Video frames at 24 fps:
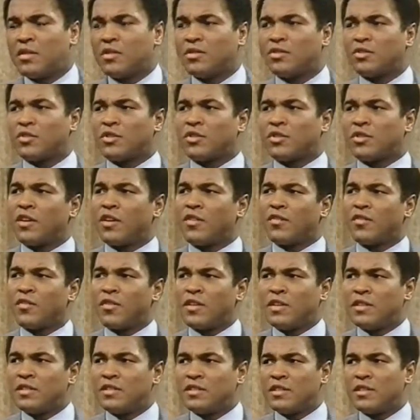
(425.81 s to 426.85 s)
So their
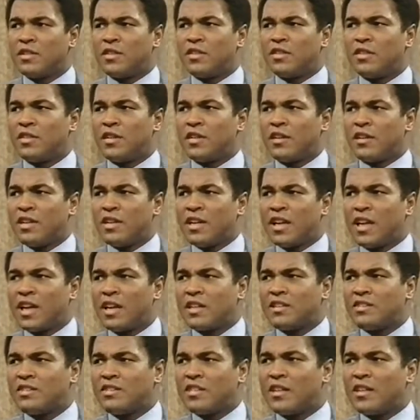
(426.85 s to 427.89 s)
reasoning, their
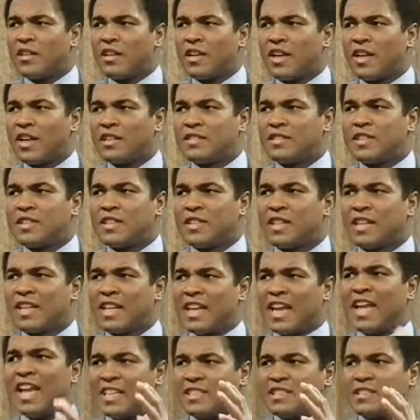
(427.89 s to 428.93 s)
knowledge, and their logic
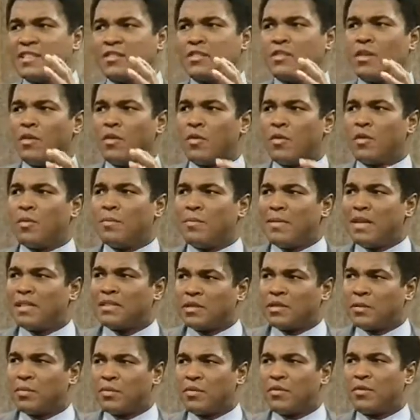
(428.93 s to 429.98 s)
clashes with my
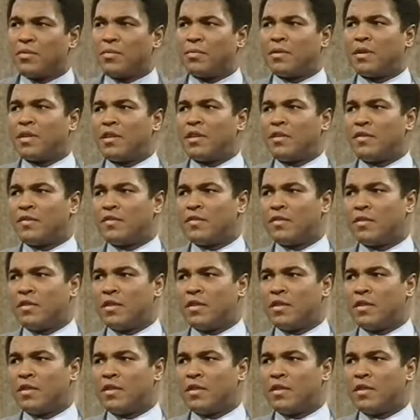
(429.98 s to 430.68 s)
superior belief.